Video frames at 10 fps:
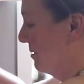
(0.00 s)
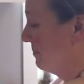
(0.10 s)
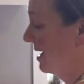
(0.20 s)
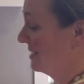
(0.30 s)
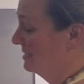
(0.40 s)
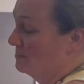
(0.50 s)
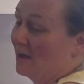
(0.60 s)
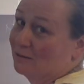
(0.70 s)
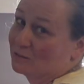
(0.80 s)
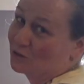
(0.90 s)
My
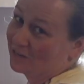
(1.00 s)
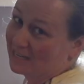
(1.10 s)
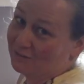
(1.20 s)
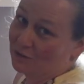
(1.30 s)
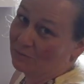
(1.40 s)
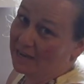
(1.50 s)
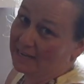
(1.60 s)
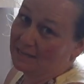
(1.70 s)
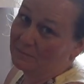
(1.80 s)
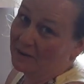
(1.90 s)
tomatoes aren't even
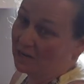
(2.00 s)
ready in my